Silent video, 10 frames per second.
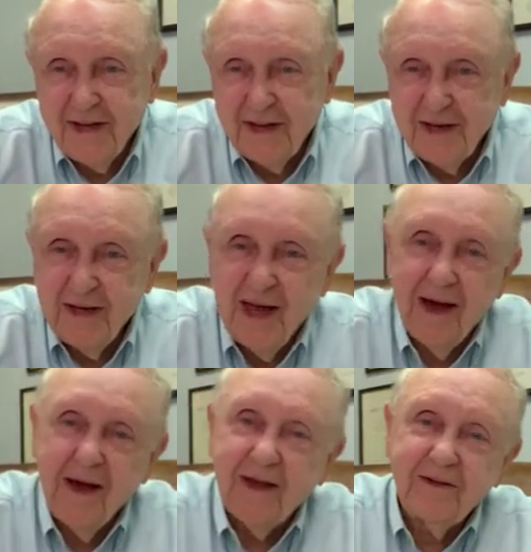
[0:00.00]
And
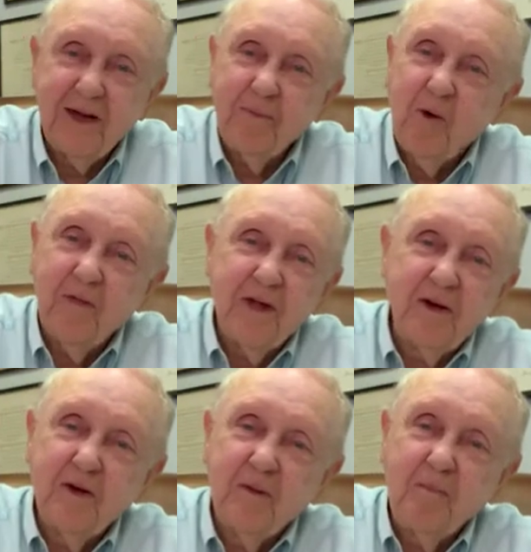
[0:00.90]
now I tell you, boy, they're
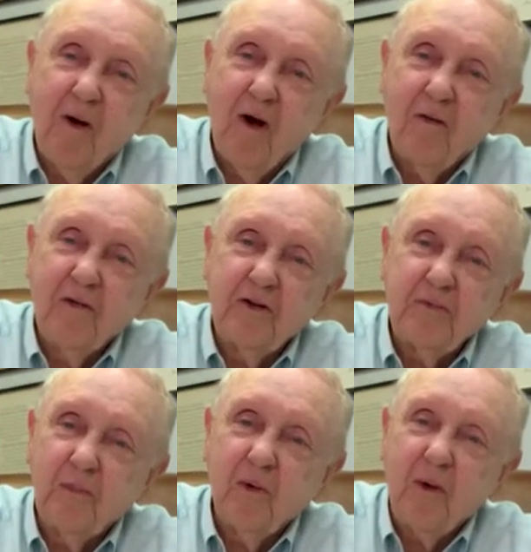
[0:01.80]
doing
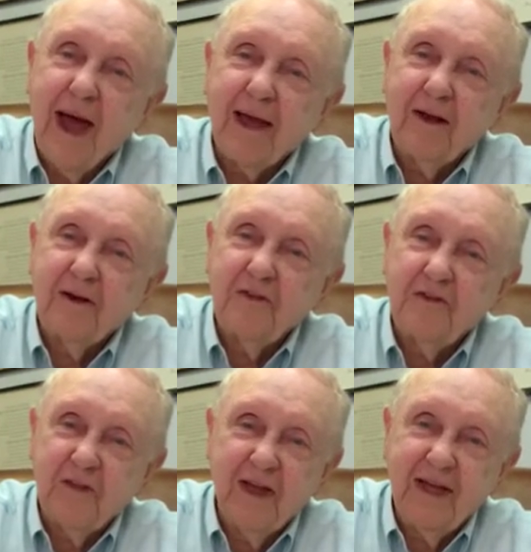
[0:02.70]
marvelous,
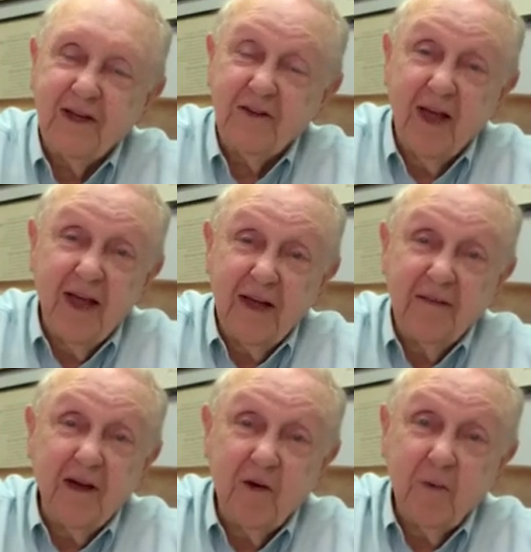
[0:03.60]
miraculous things,
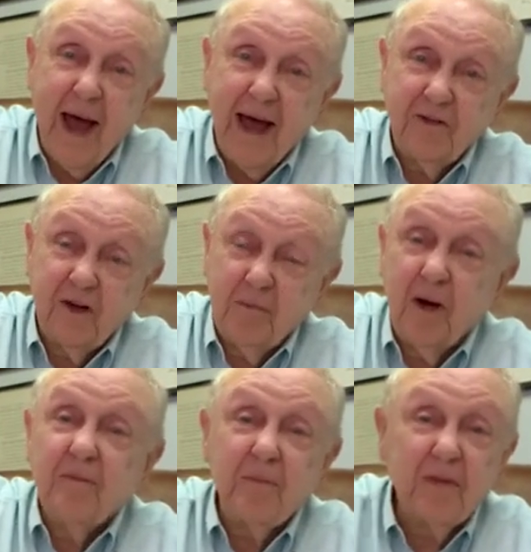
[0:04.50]
and they're rising
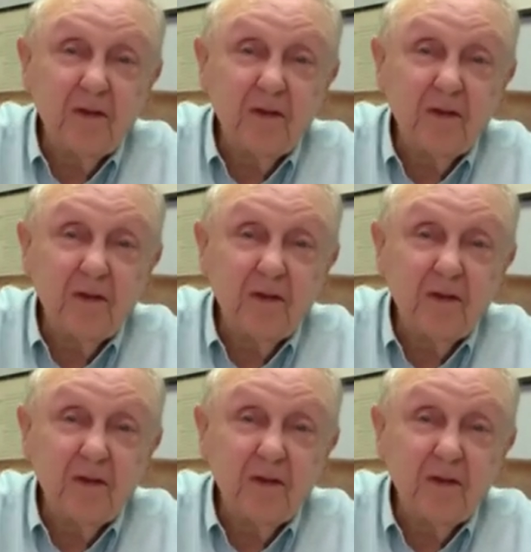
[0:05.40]
above.